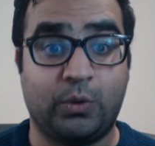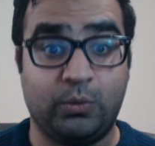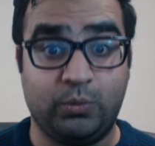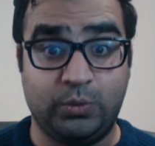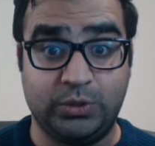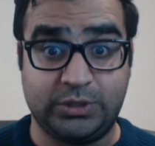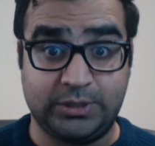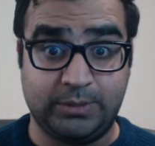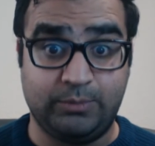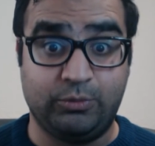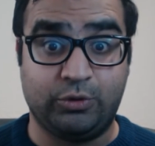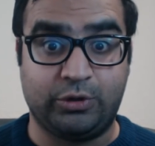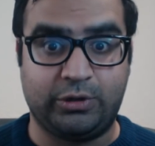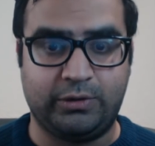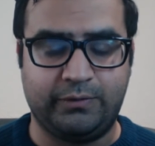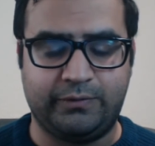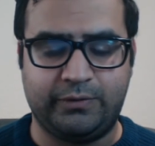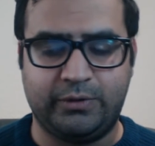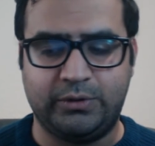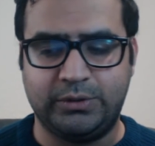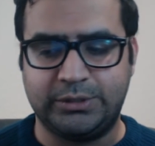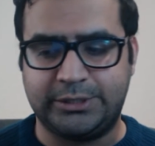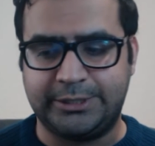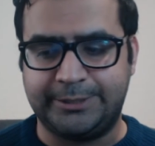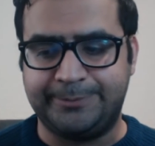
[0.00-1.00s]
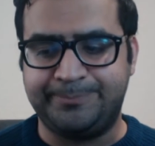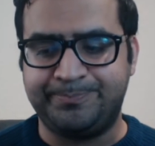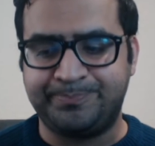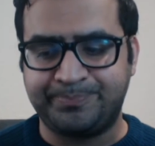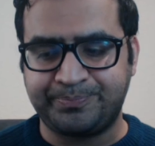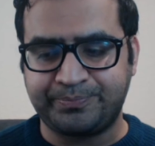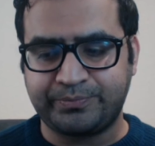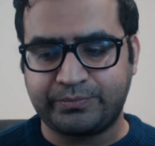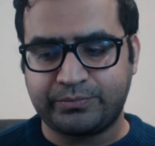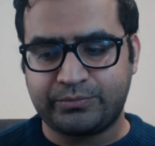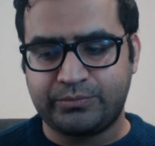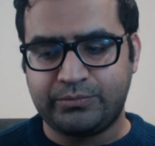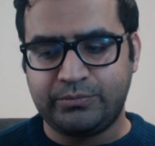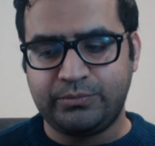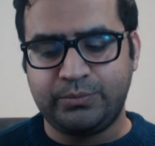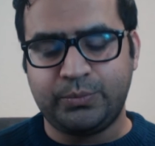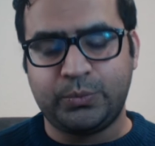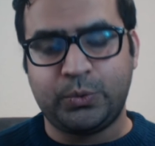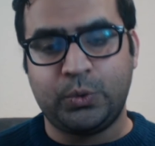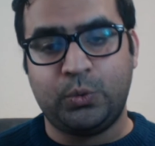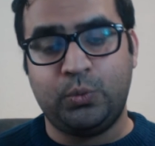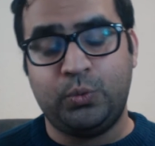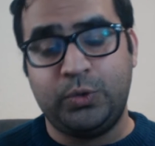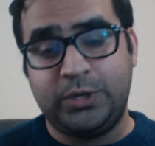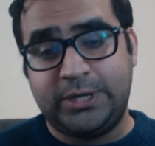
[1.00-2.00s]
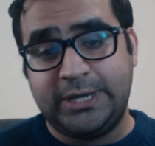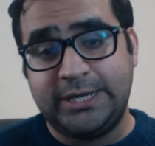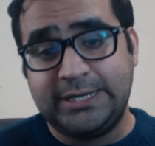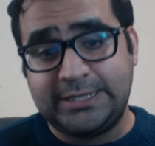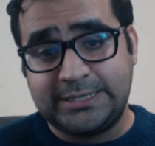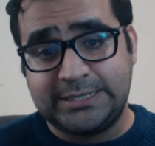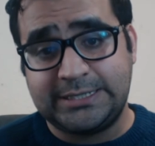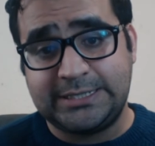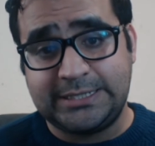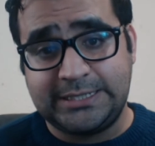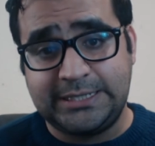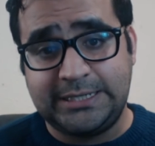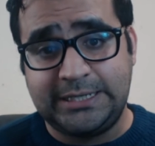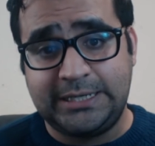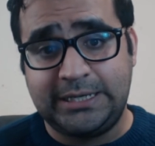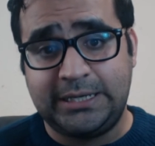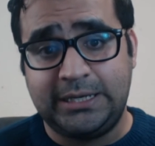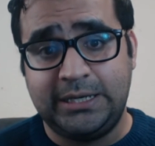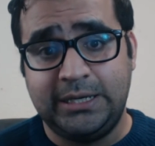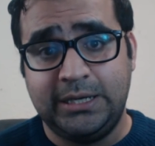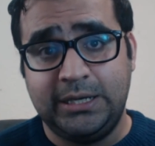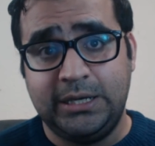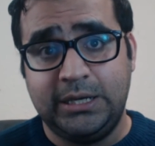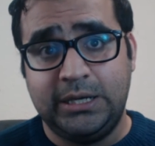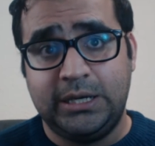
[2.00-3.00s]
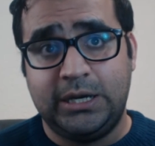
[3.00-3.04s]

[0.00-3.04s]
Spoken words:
which I'm looking forward to. We get to see